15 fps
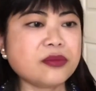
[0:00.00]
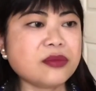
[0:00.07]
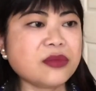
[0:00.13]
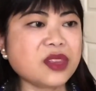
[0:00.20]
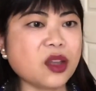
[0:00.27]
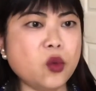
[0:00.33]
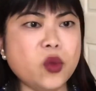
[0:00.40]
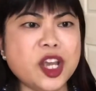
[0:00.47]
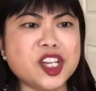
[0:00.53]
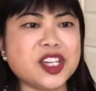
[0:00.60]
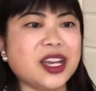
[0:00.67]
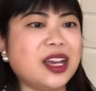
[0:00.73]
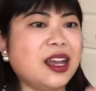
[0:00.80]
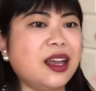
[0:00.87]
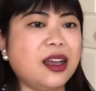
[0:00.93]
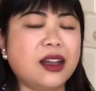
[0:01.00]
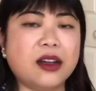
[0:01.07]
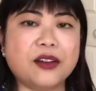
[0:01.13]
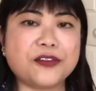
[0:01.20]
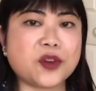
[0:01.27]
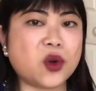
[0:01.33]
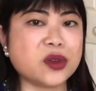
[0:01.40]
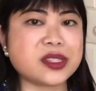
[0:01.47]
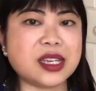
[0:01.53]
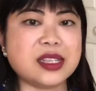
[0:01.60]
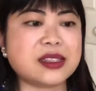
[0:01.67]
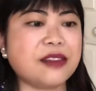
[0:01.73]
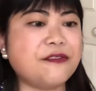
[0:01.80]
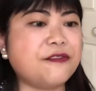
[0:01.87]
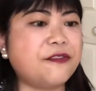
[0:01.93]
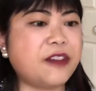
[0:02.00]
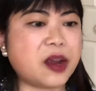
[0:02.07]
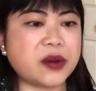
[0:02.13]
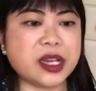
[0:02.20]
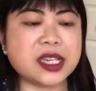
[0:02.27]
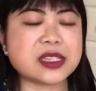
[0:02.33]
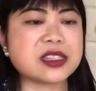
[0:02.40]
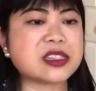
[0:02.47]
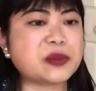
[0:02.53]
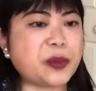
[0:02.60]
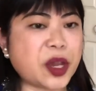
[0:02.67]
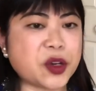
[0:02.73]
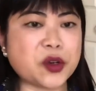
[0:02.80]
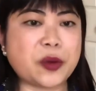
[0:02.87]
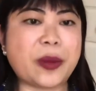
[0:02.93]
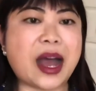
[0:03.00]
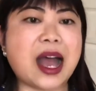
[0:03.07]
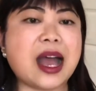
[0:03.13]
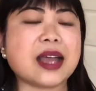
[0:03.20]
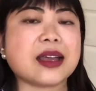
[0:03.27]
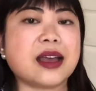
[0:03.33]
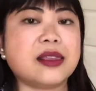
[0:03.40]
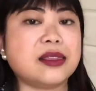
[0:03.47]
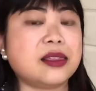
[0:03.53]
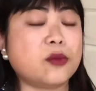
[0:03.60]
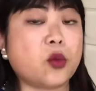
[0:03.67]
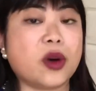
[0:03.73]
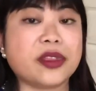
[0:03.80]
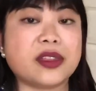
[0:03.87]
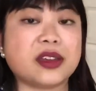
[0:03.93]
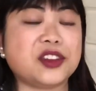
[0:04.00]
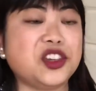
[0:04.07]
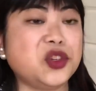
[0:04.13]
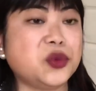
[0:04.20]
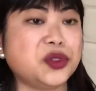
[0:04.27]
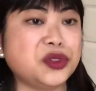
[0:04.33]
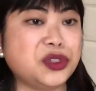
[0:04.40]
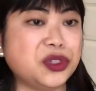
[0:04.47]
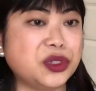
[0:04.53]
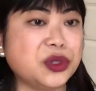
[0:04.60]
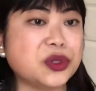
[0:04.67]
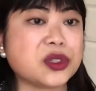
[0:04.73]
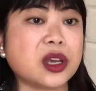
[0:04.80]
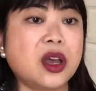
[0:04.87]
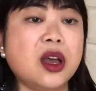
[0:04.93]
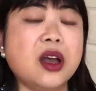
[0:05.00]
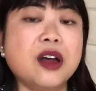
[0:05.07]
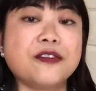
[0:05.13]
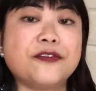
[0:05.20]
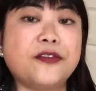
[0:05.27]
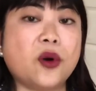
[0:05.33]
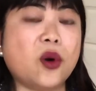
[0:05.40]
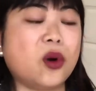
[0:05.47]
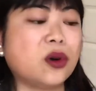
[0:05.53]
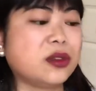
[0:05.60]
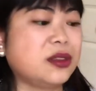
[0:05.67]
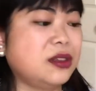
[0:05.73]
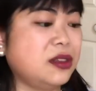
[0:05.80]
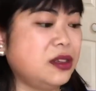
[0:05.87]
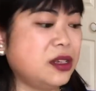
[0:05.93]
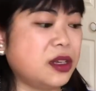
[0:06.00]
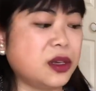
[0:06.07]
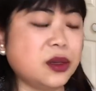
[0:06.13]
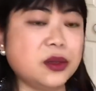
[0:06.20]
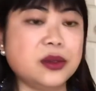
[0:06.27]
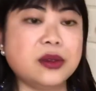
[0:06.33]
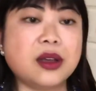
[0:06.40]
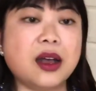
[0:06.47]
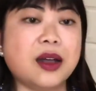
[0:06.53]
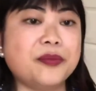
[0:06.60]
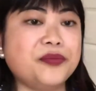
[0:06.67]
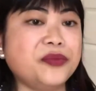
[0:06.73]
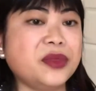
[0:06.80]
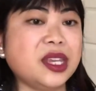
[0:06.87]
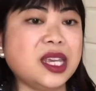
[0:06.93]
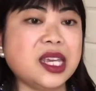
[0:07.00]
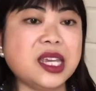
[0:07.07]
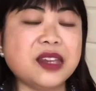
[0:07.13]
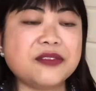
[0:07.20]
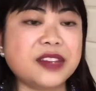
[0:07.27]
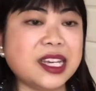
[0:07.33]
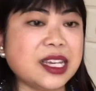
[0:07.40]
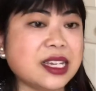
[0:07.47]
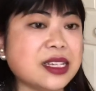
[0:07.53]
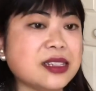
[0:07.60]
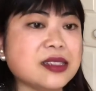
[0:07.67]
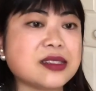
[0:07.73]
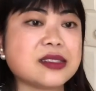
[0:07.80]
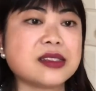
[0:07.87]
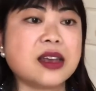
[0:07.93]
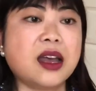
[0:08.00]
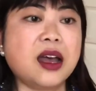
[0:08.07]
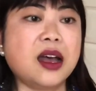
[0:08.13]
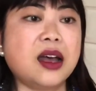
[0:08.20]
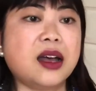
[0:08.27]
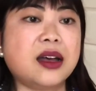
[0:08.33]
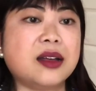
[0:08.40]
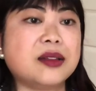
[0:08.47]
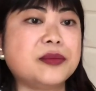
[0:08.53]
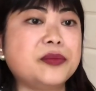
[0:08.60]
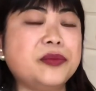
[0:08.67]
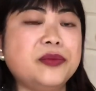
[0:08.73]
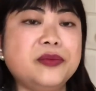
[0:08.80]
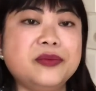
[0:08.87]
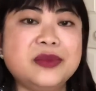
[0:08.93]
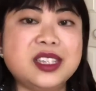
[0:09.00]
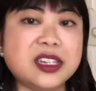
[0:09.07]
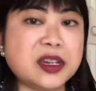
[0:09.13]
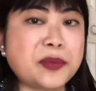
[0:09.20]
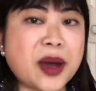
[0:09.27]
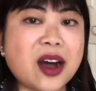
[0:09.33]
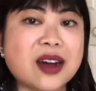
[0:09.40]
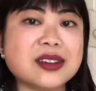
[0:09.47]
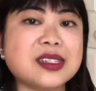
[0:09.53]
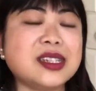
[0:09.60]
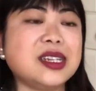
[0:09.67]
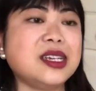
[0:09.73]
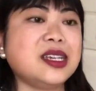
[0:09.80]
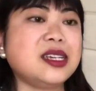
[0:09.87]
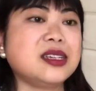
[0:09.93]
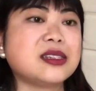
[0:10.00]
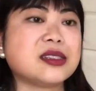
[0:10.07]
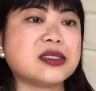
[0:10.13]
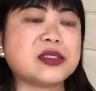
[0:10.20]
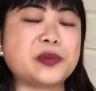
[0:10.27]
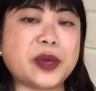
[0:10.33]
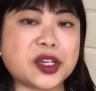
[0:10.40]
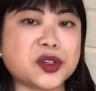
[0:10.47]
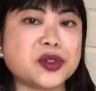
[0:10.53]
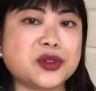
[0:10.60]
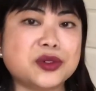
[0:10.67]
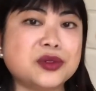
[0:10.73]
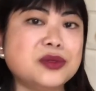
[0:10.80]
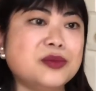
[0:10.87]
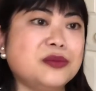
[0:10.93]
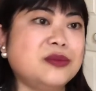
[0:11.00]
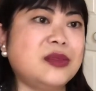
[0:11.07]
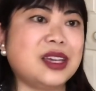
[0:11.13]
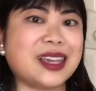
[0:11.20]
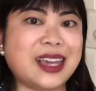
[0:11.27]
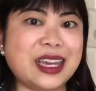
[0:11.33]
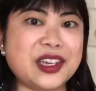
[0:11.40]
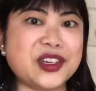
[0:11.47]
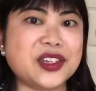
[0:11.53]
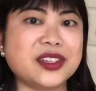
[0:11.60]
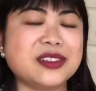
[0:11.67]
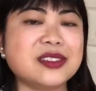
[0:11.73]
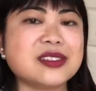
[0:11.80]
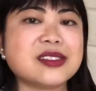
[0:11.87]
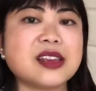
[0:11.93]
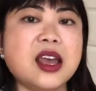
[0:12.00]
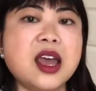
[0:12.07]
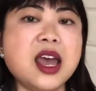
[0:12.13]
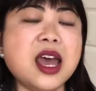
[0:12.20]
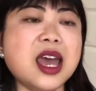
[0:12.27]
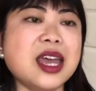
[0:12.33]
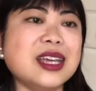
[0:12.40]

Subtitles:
which of course is a very special bag and one that you will use for, you know, evenings, dinner parties, special occasions, it's